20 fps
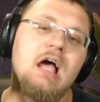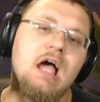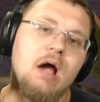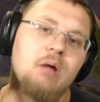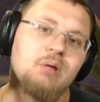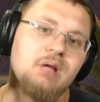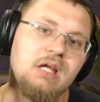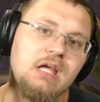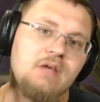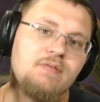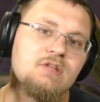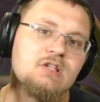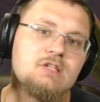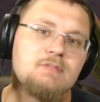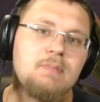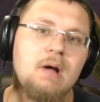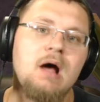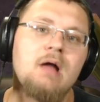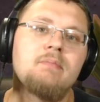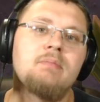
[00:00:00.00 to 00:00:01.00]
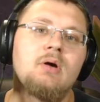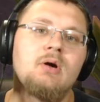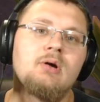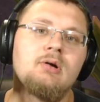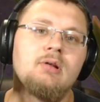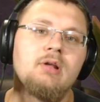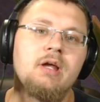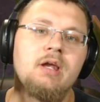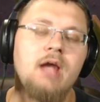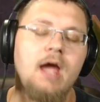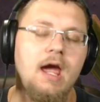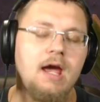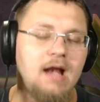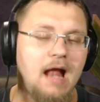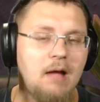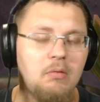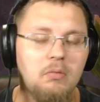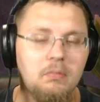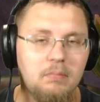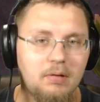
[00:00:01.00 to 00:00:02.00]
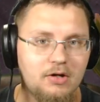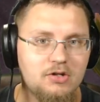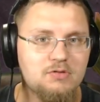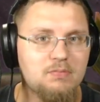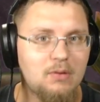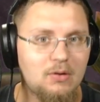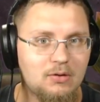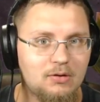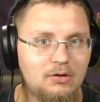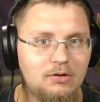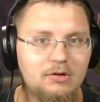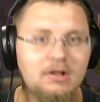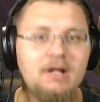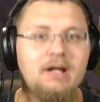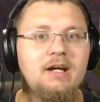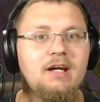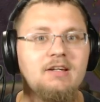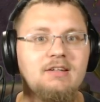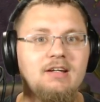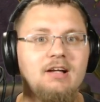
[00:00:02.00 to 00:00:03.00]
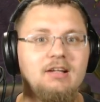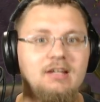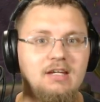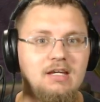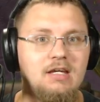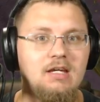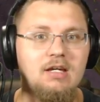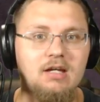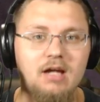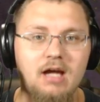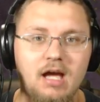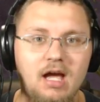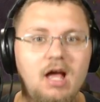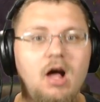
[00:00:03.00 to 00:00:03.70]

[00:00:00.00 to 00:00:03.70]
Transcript: I will even spawn Burgle in and I will punch Burgle until he